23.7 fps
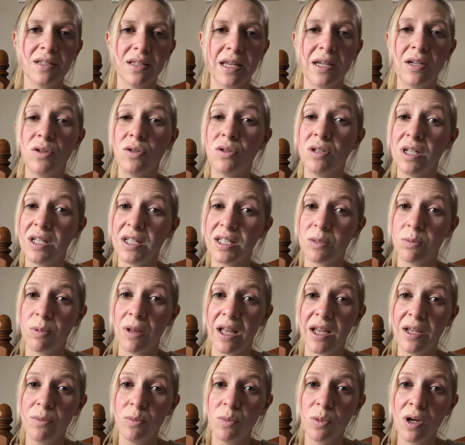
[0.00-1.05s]
They couldn't
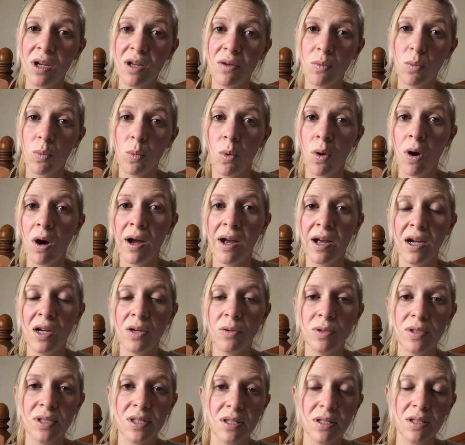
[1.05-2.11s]
explain why I
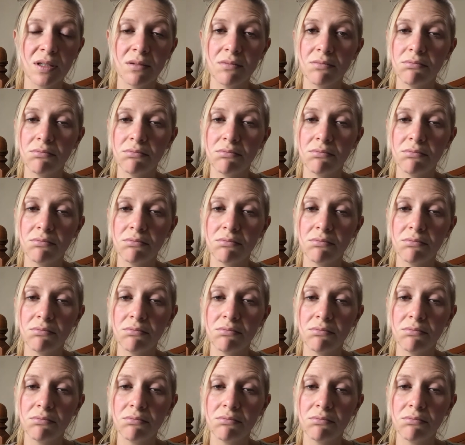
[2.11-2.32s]
was